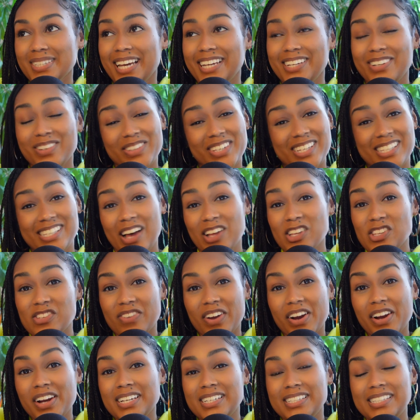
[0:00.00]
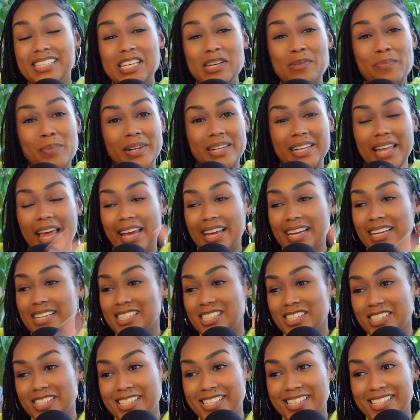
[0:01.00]
I know this sounds very deep and like
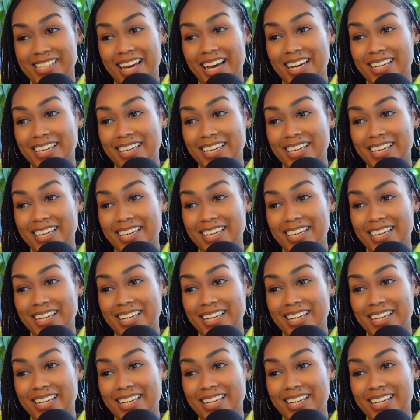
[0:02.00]
just